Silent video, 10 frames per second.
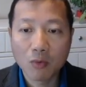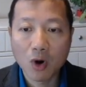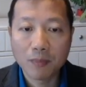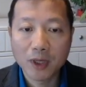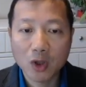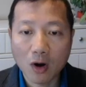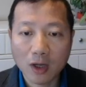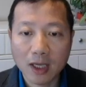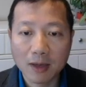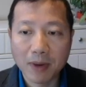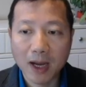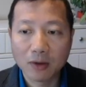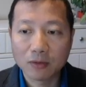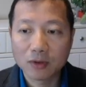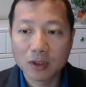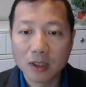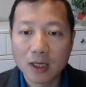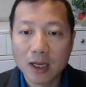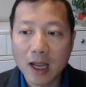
we will be talking about